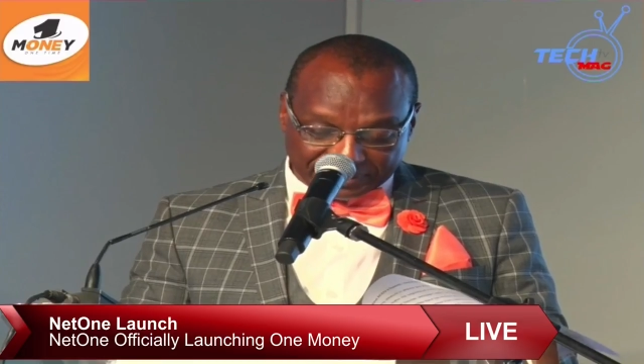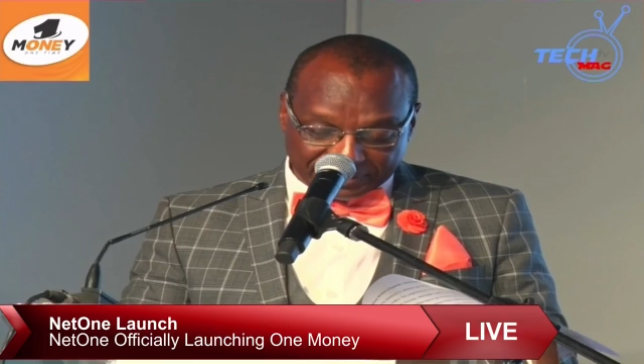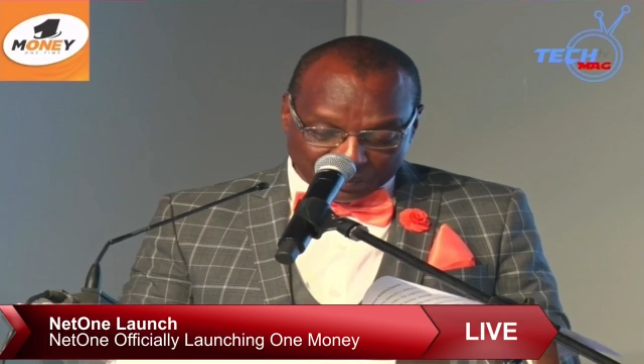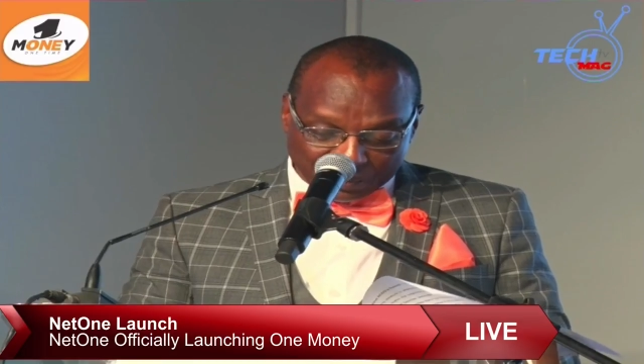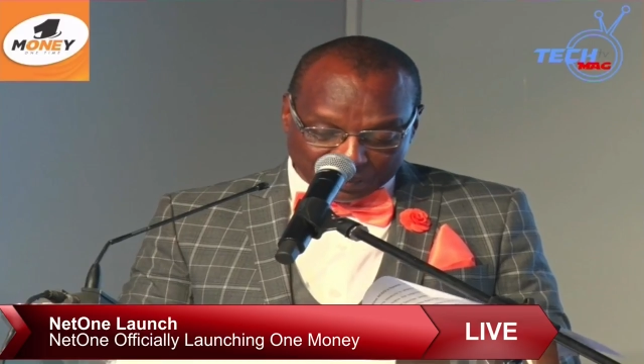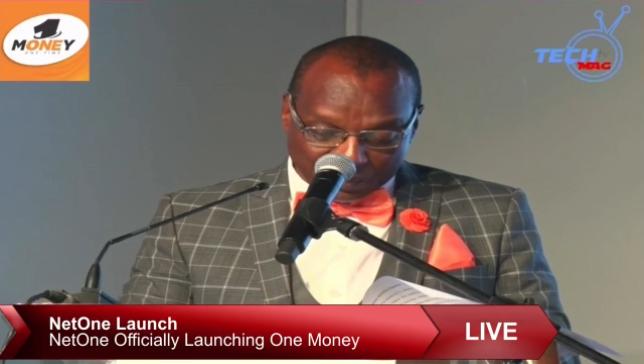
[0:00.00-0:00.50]

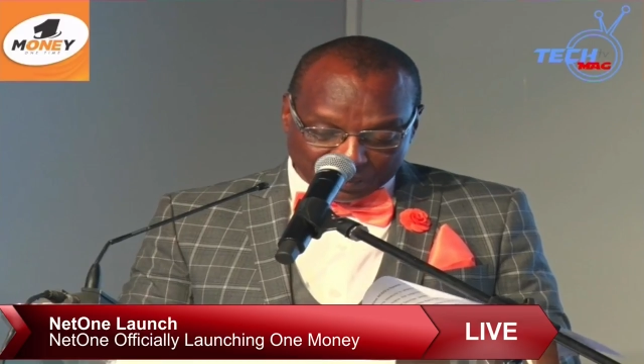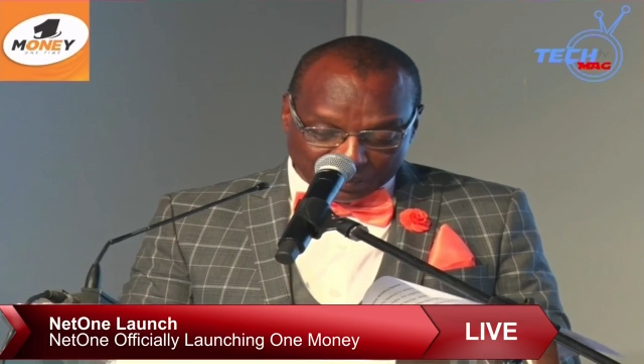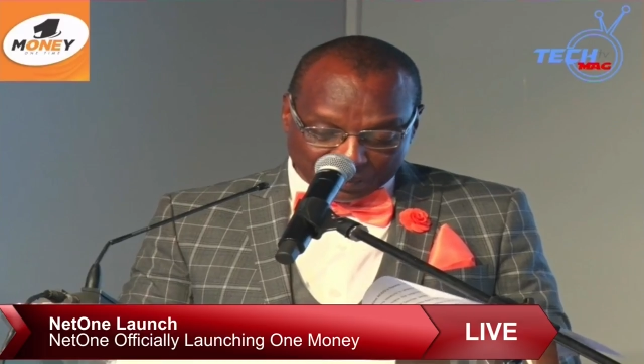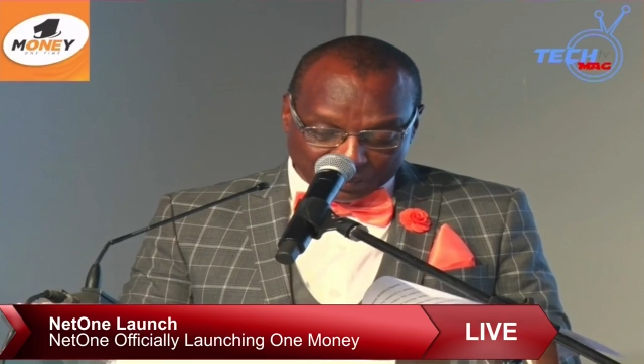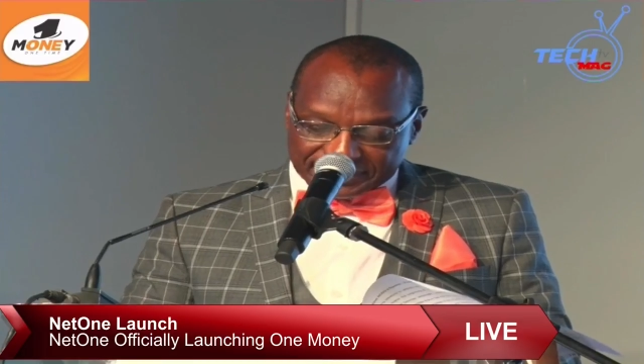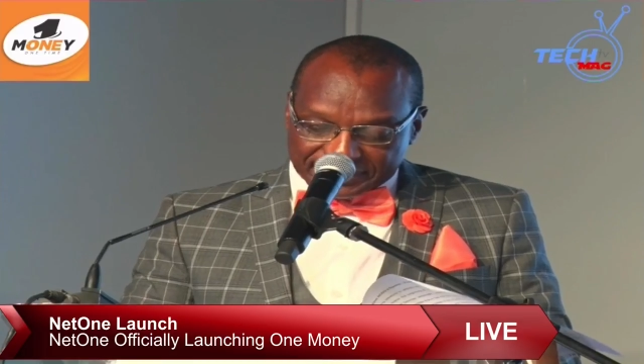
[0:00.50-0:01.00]
we are
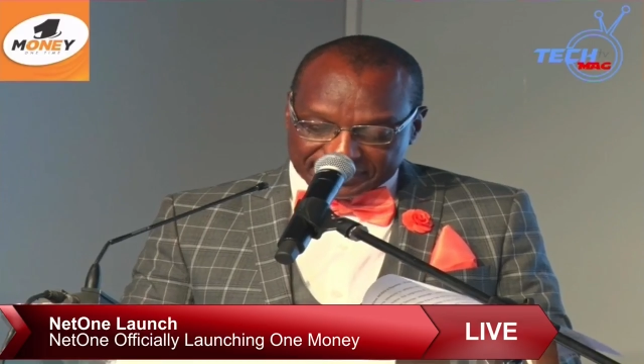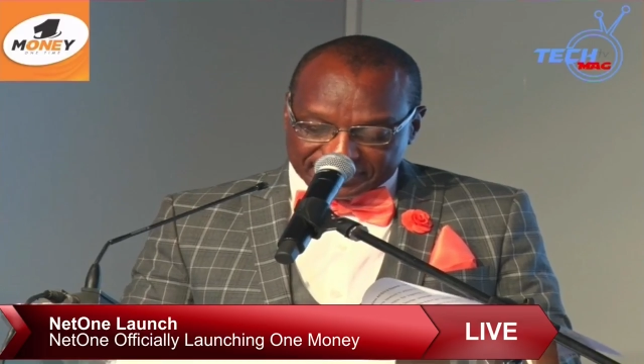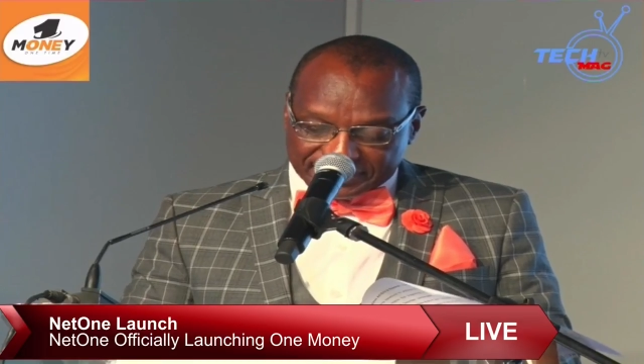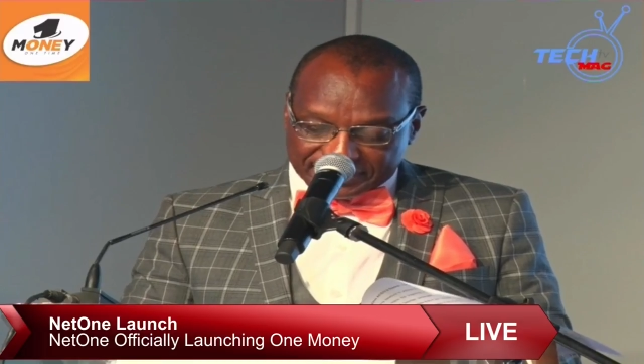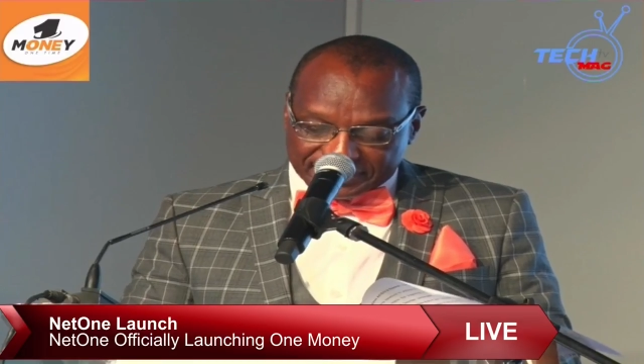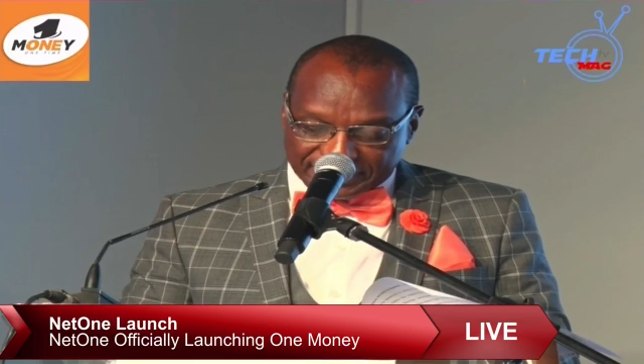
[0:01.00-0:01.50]
currently
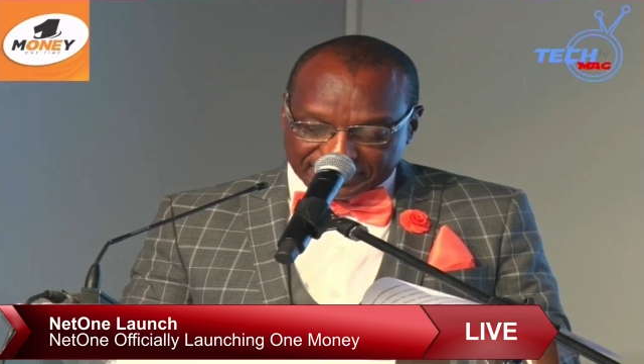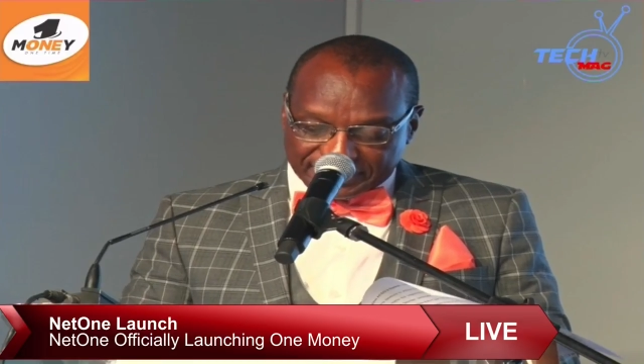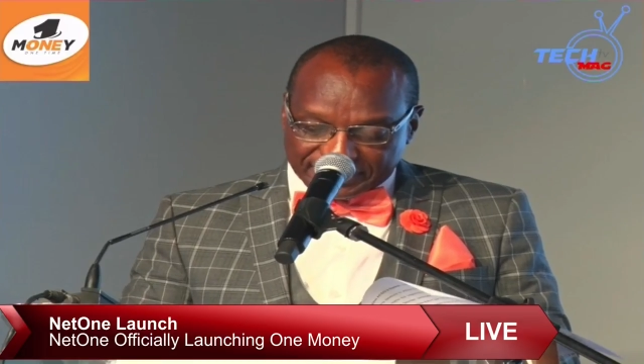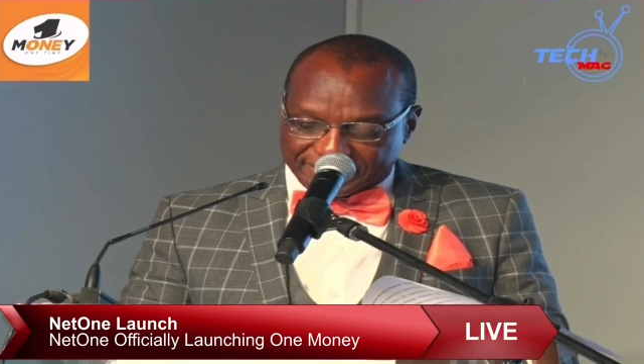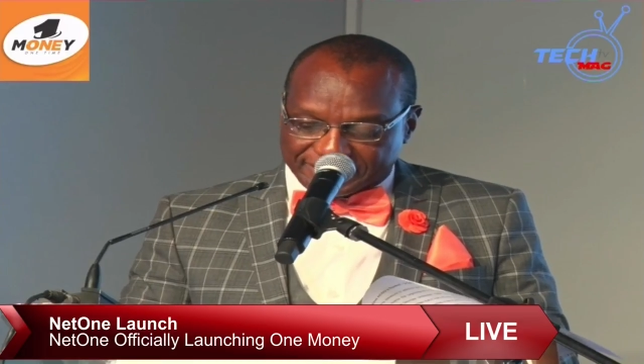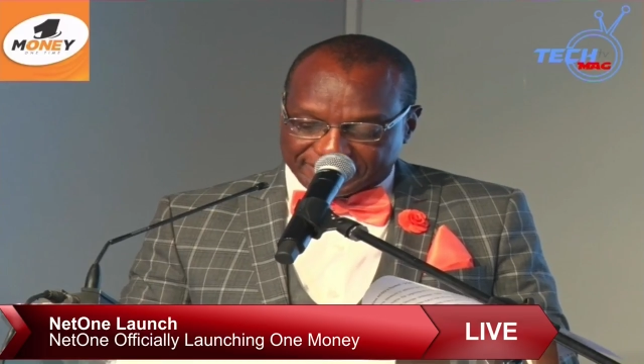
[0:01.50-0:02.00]
in a
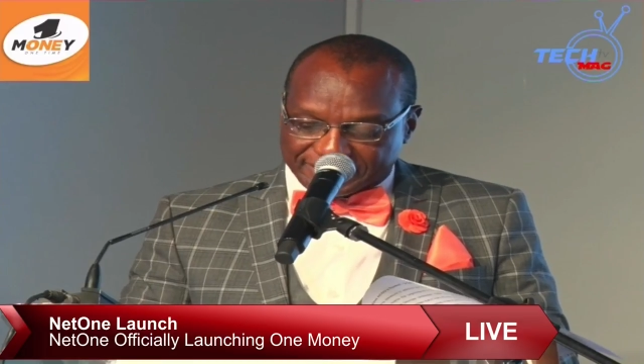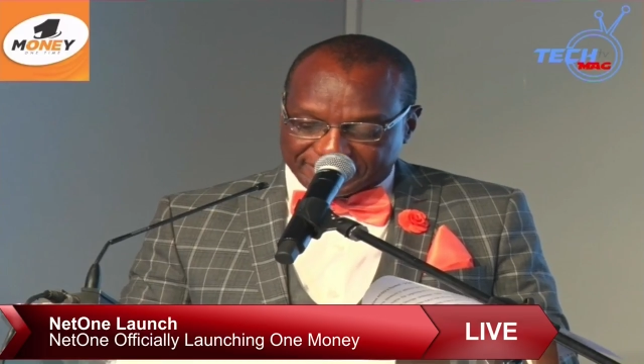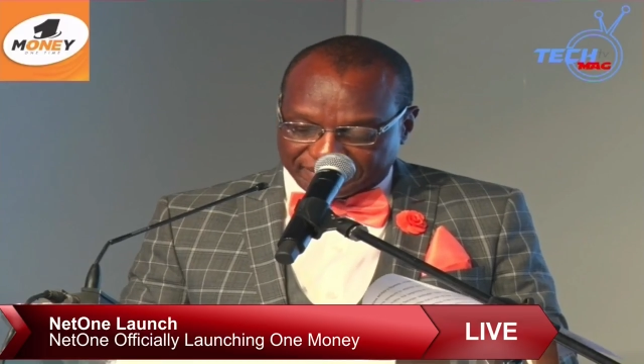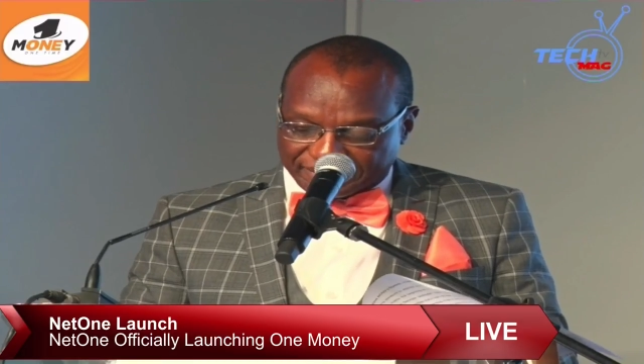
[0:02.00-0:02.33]
transition